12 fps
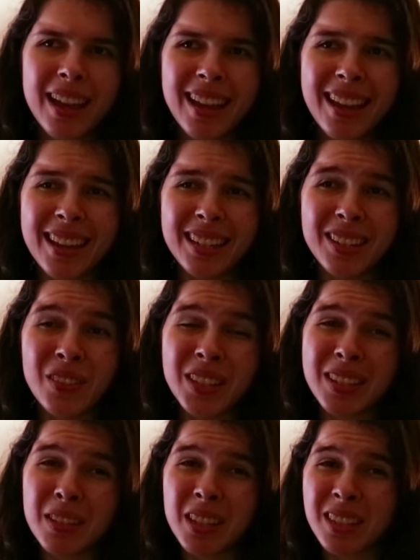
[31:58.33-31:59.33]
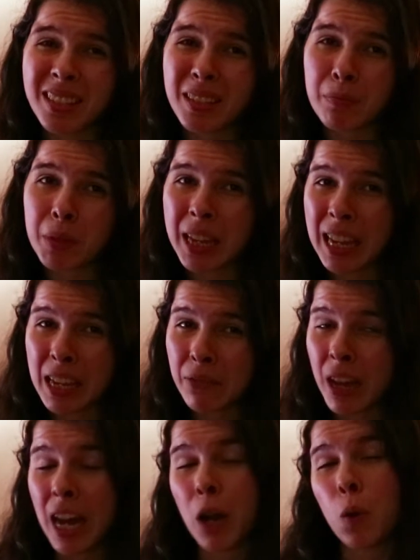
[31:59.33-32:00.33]
And if it doesn't behave
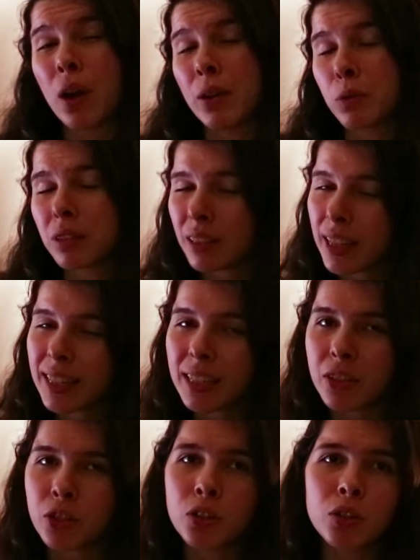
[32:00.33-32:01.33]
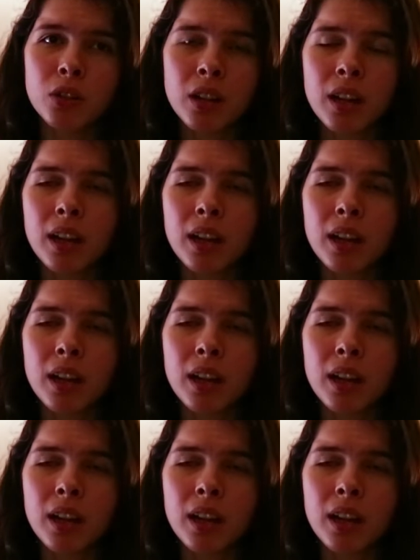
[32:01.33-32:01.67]
how I would like it to,